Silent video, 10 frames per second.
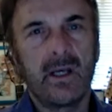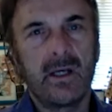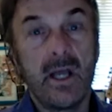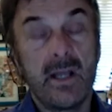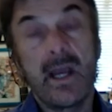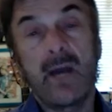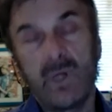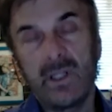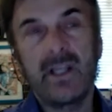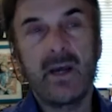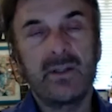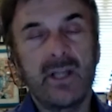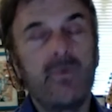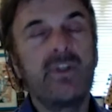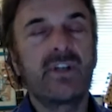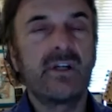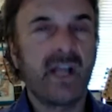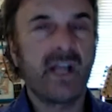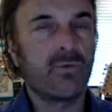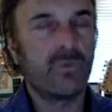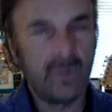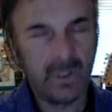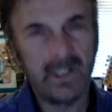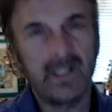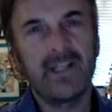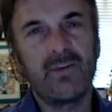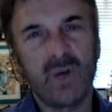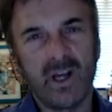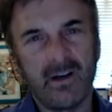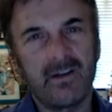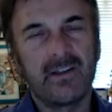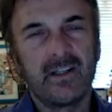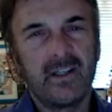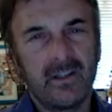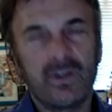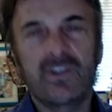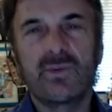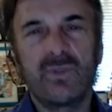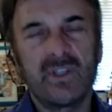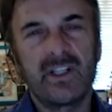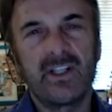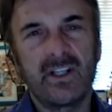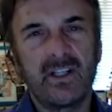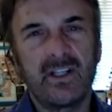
and I really that one turned out really well. Looks really good,